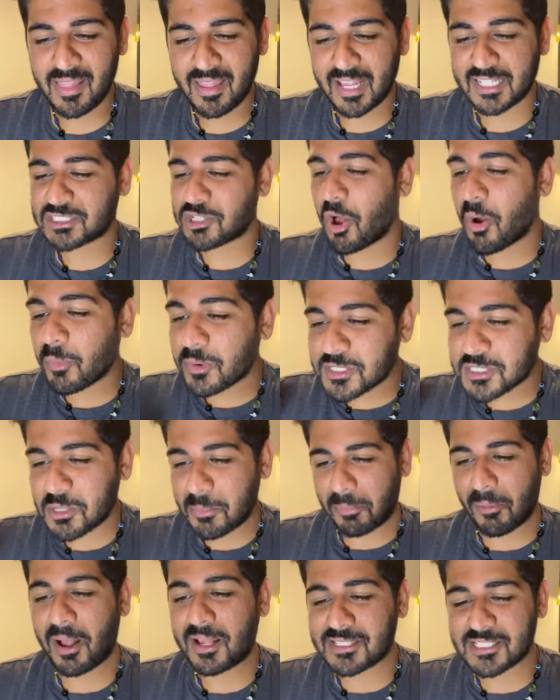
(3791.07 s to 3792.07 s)
It's always
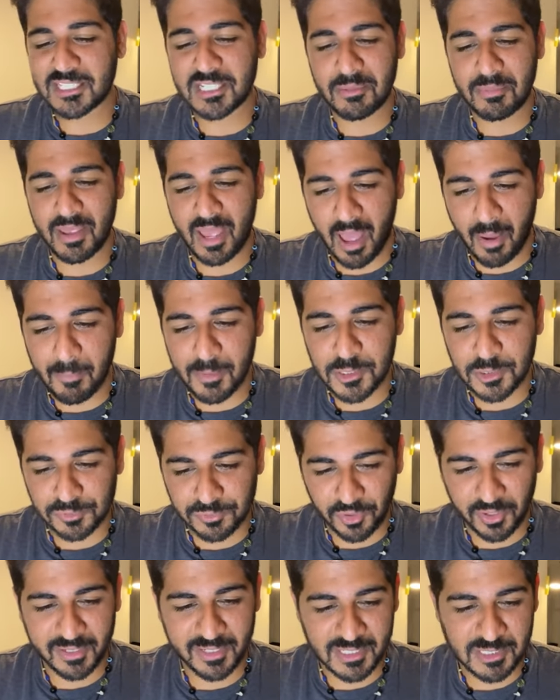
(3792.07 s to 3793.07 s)
surprising to me how much
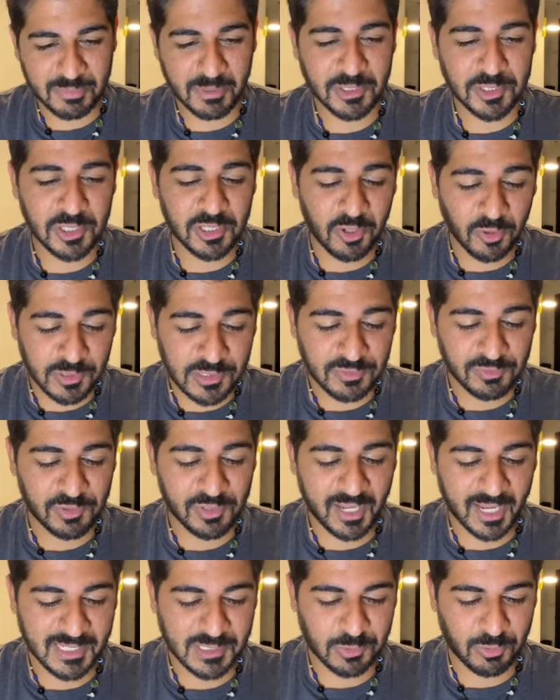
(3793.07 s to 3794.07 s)
fun, especially those of you
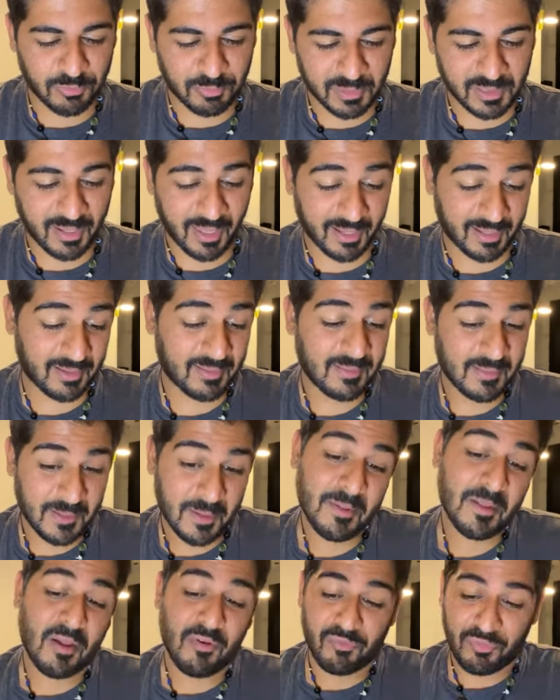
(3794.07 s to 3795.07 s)
guys who have been, like,
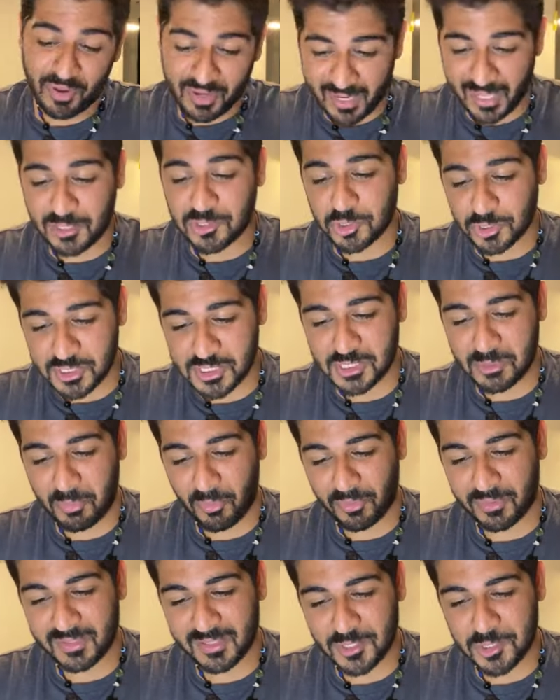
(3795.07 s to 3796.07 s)
financially
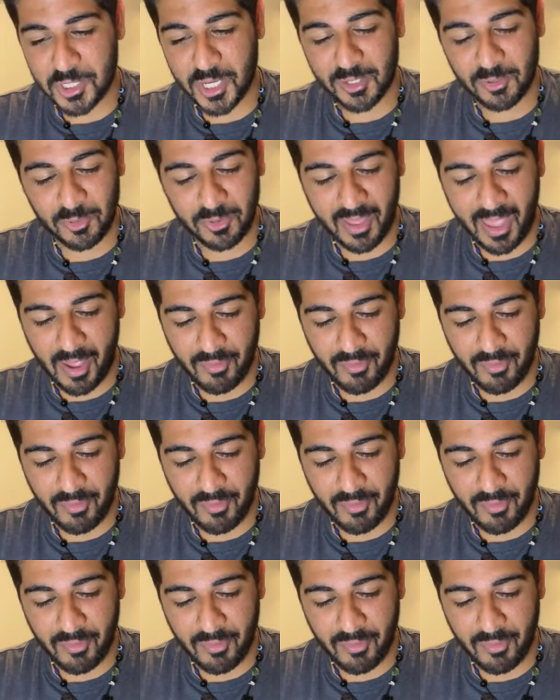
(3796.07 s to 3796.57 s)
supporting the channel.